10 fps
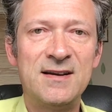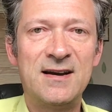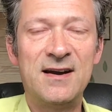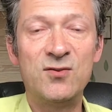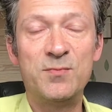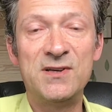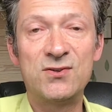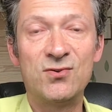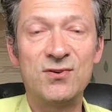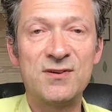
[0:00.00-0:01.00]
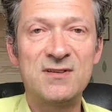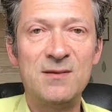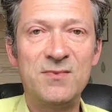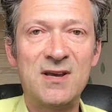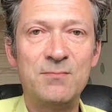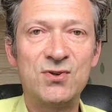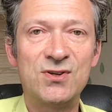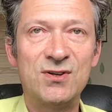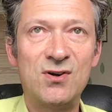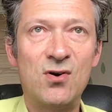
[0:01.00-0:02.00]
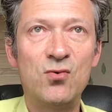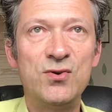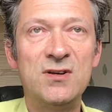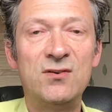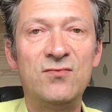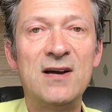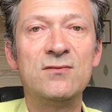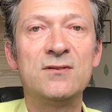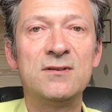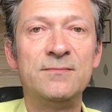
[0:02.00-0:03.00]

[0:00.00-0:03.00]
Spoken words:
and they'll be stored at the same temperature all year round.